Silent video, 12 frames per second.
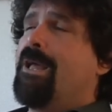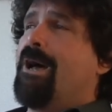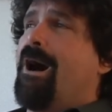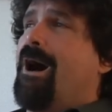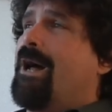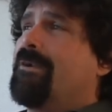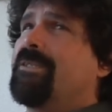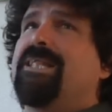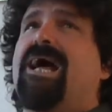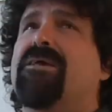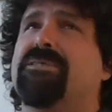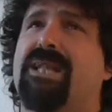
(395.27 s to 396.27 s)

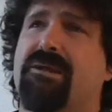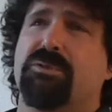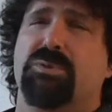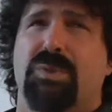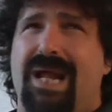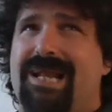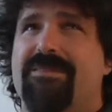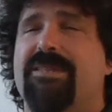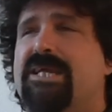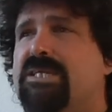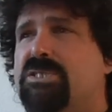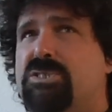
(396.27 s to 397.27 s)
100,000. I was trying to
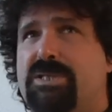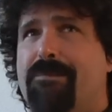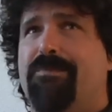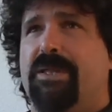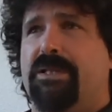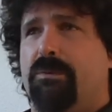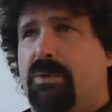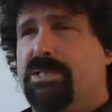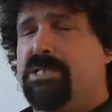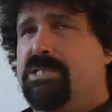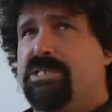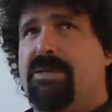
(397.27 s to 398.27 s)
think of something. There
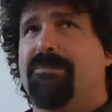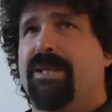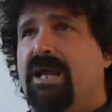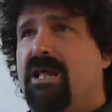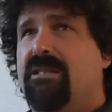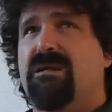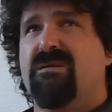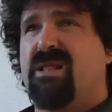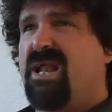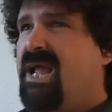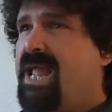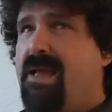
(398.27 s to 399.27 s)
wasn't something on there
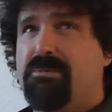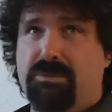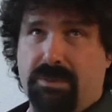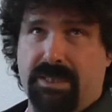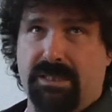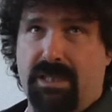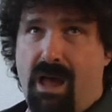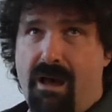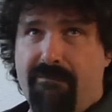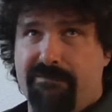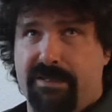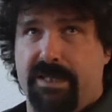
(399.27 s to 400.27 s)
that I absolutely
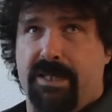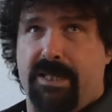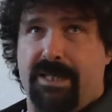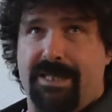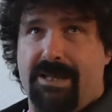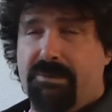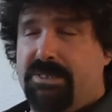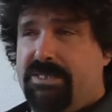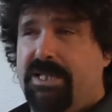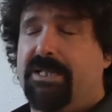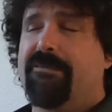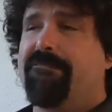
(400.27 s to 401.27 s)
loved that would
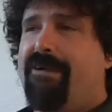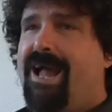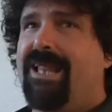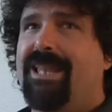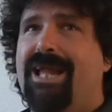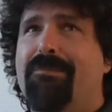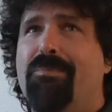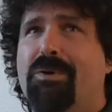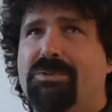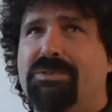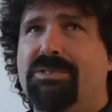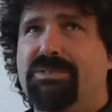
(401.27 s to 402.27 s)
signify like
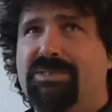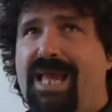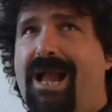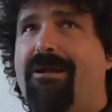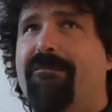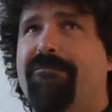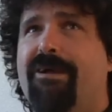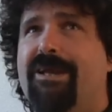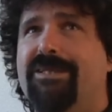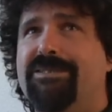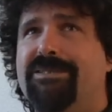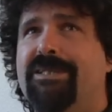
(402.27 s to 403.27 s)
personal
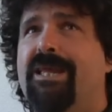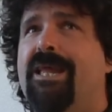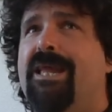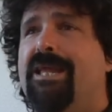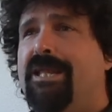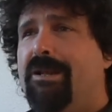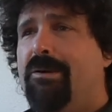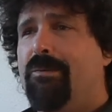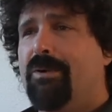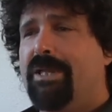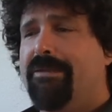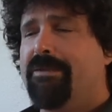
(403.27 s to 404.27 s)
sacrifice.
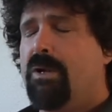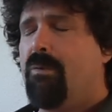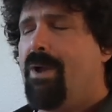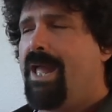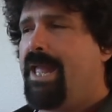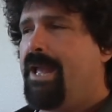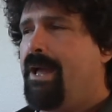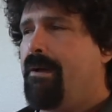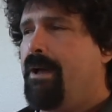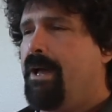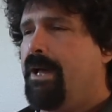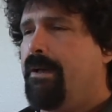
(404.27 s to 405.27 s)
We're giving away
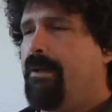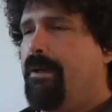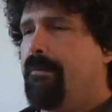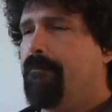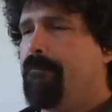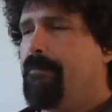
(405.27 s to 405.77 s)
a